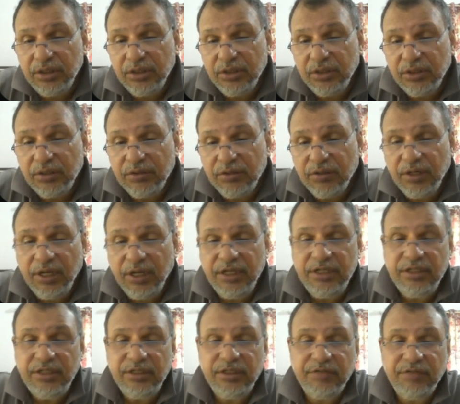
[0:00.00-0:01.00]
All
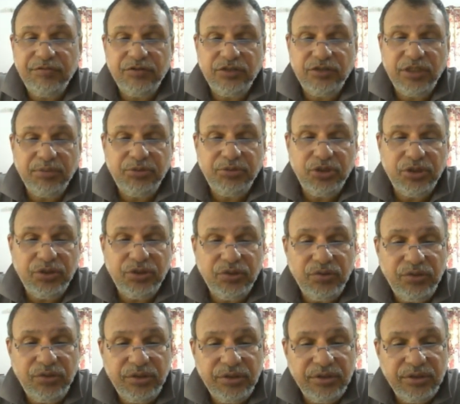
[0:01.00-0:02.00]
right. If you
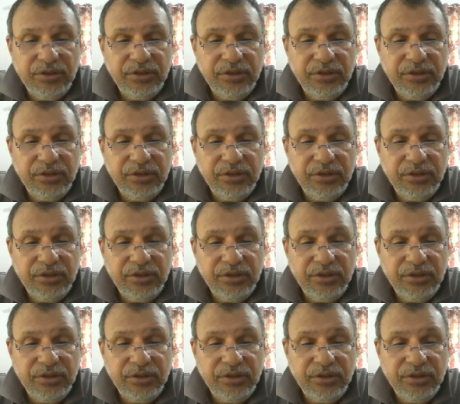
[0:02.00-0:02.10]
substitute